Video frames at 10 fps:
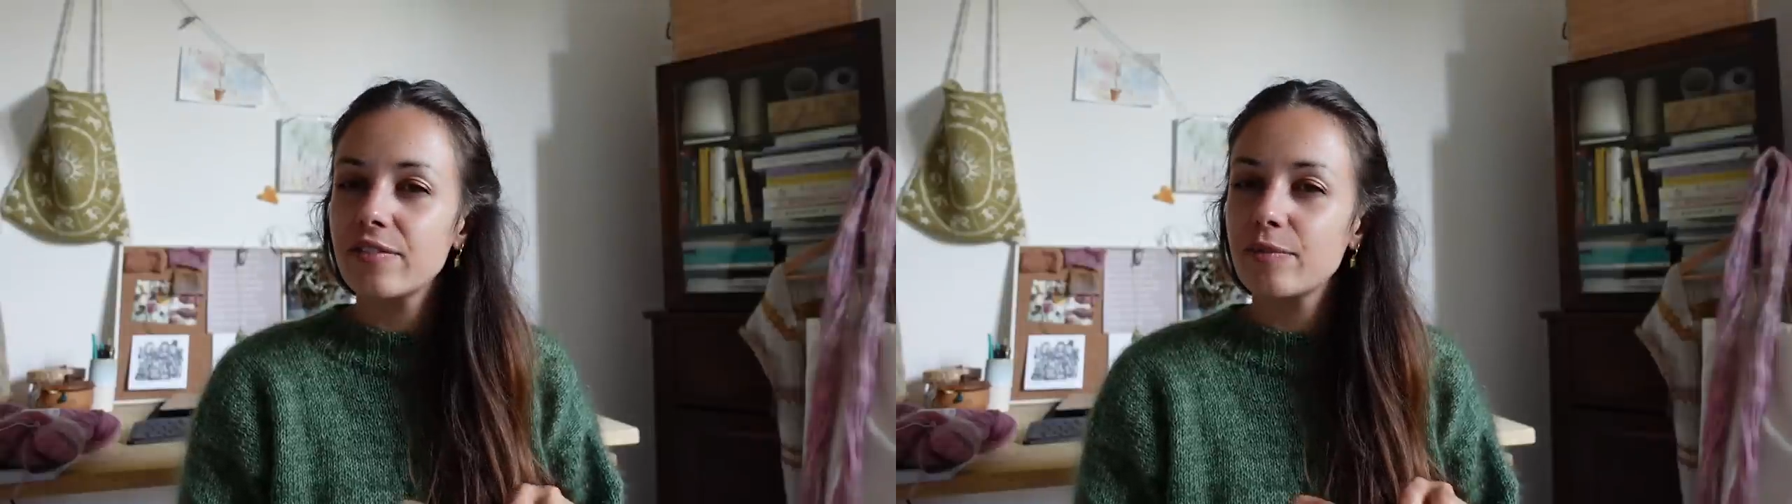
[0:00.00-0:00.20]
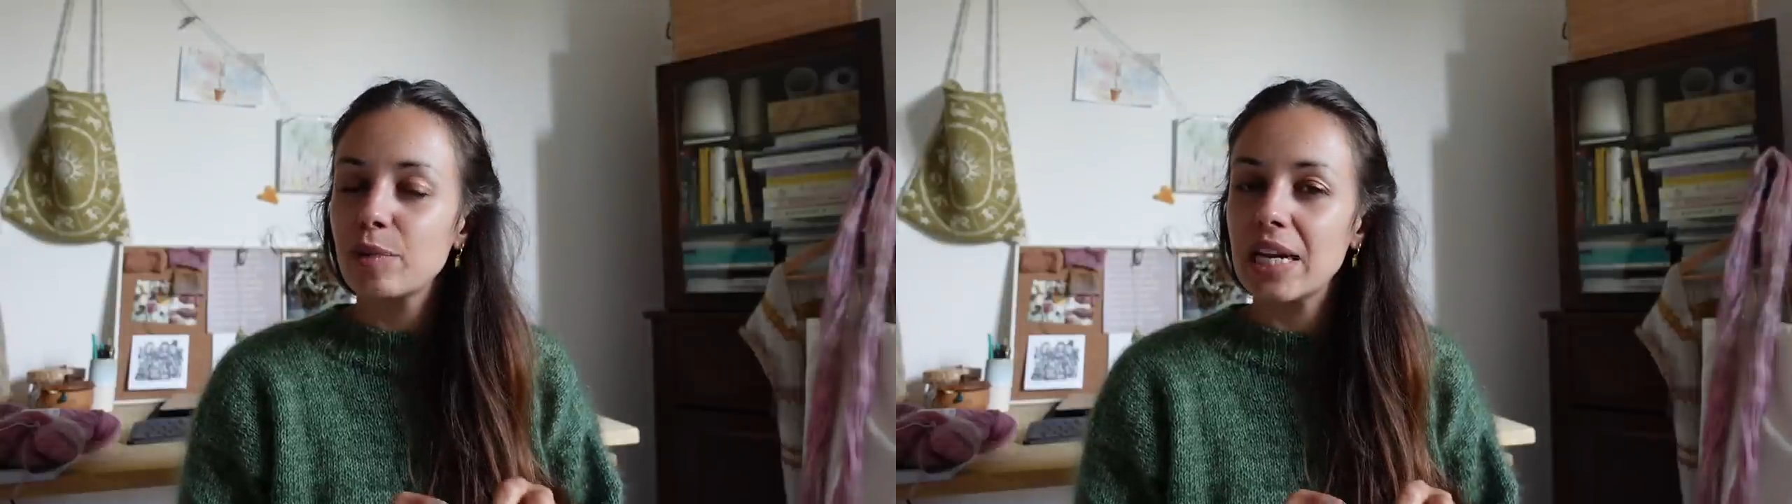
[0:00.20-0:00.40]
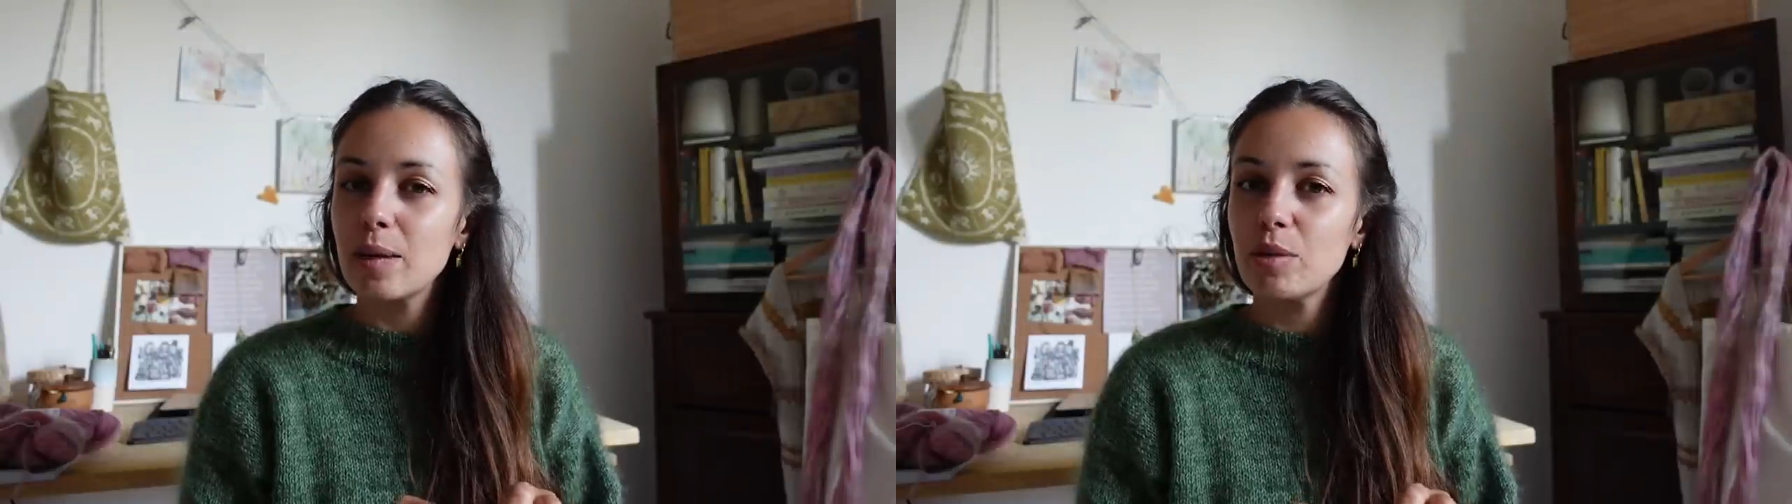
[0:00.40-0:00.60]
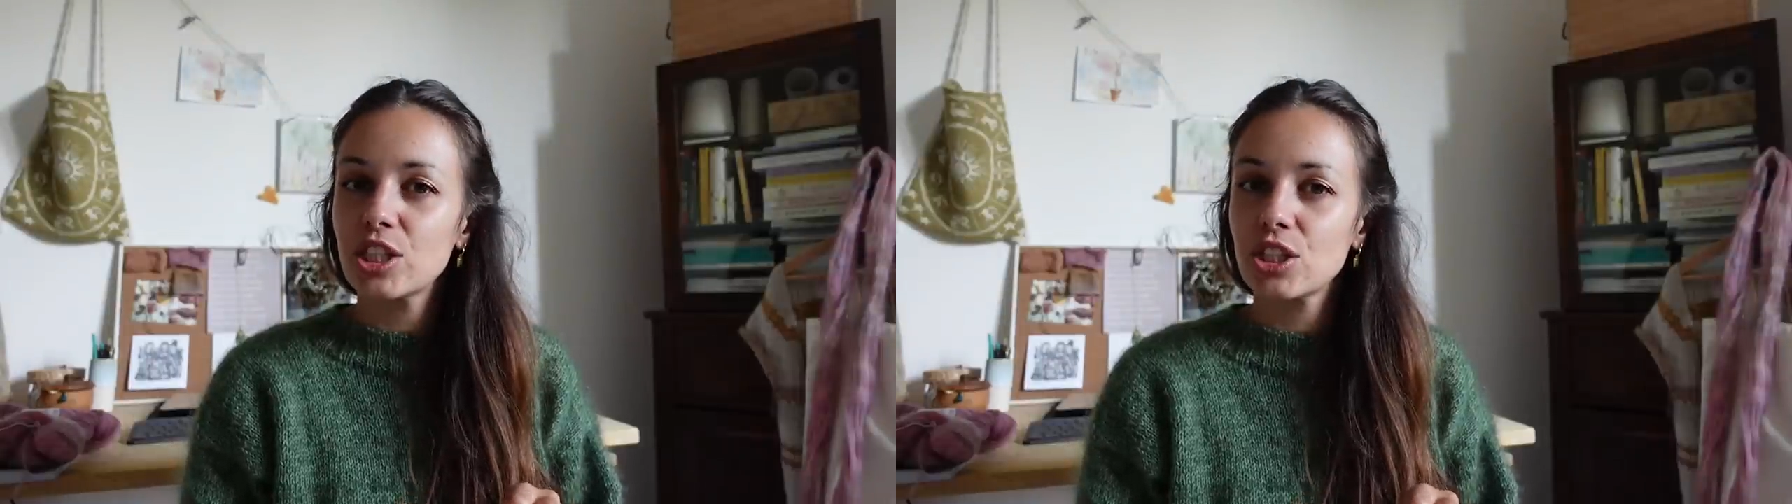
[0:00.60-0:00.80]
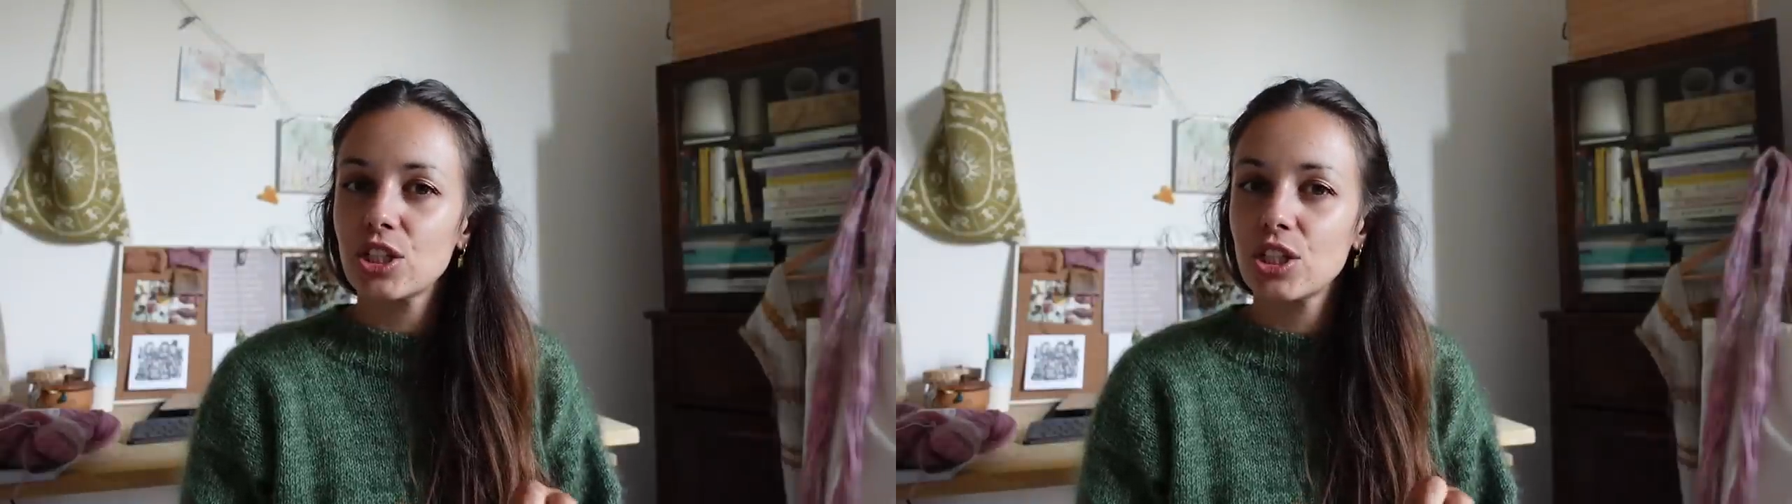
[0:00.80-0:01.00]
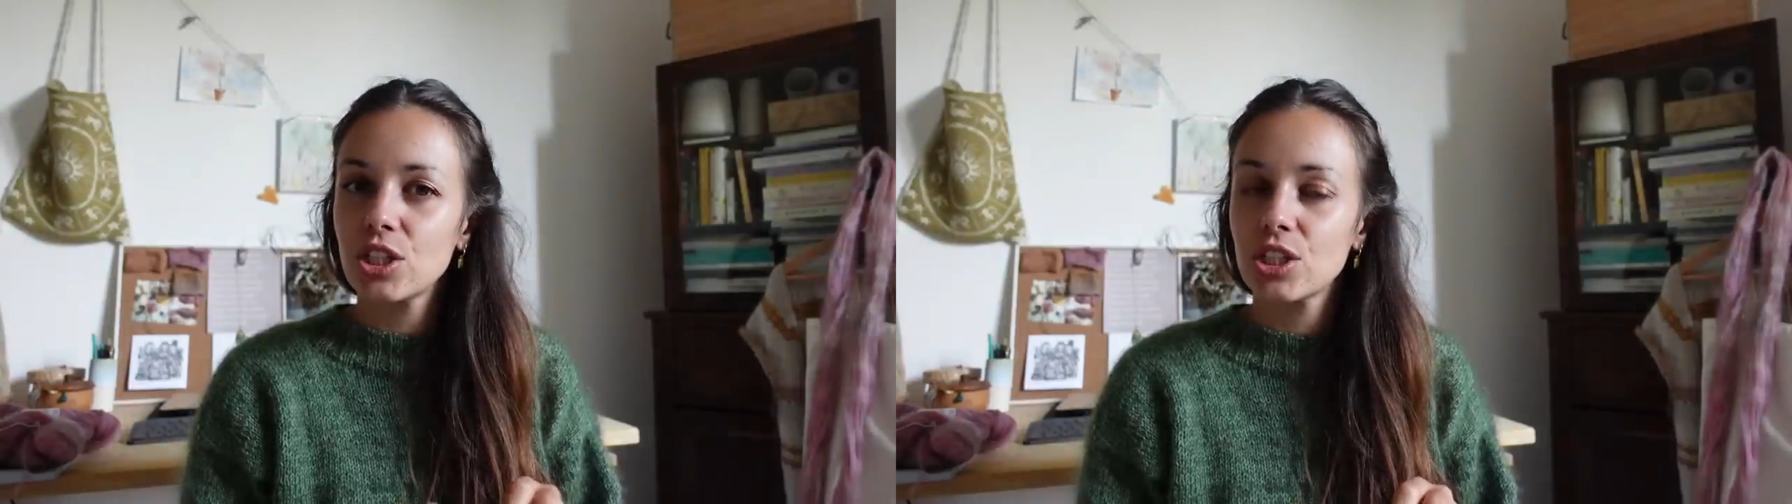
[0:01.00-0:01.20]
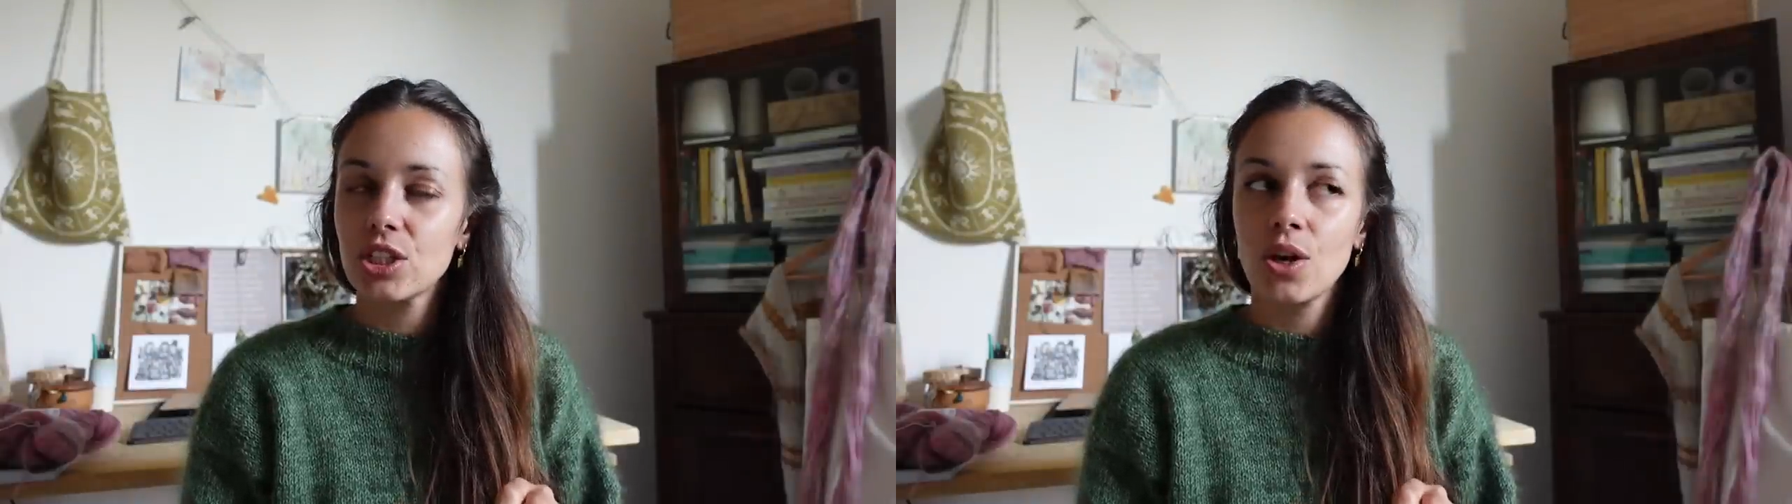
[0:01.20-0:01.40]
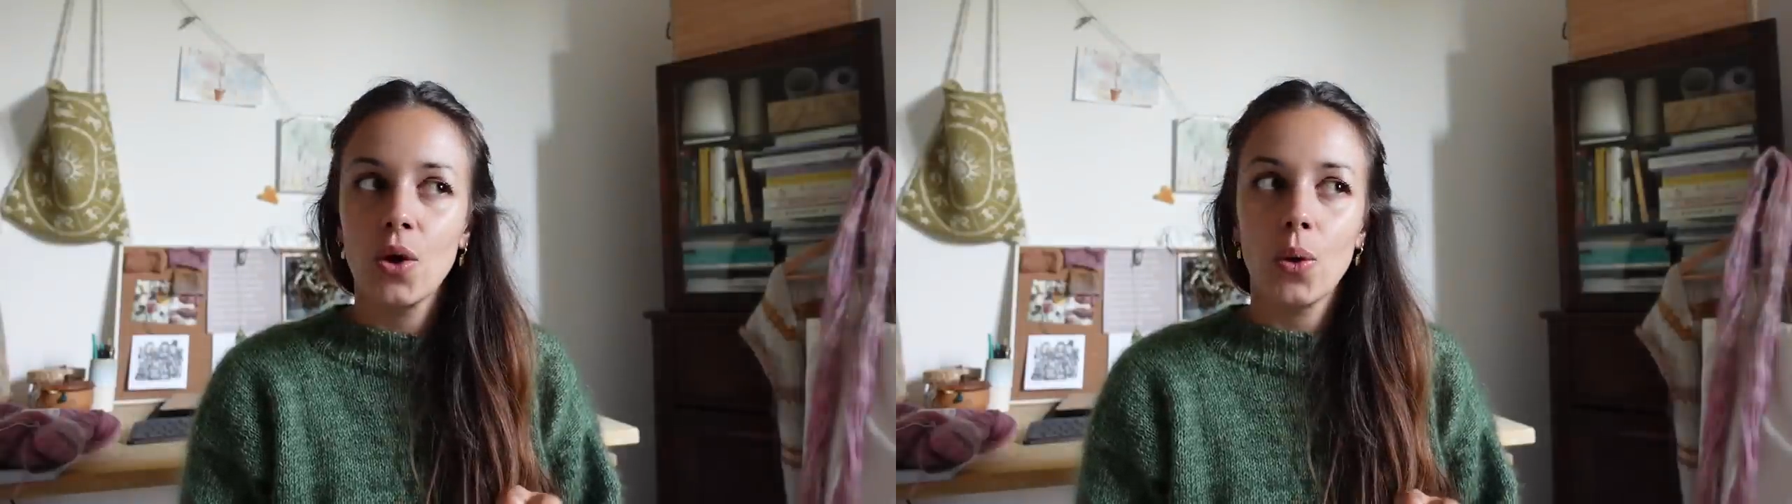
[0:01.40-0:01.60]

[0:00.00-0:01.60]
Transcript: millimeters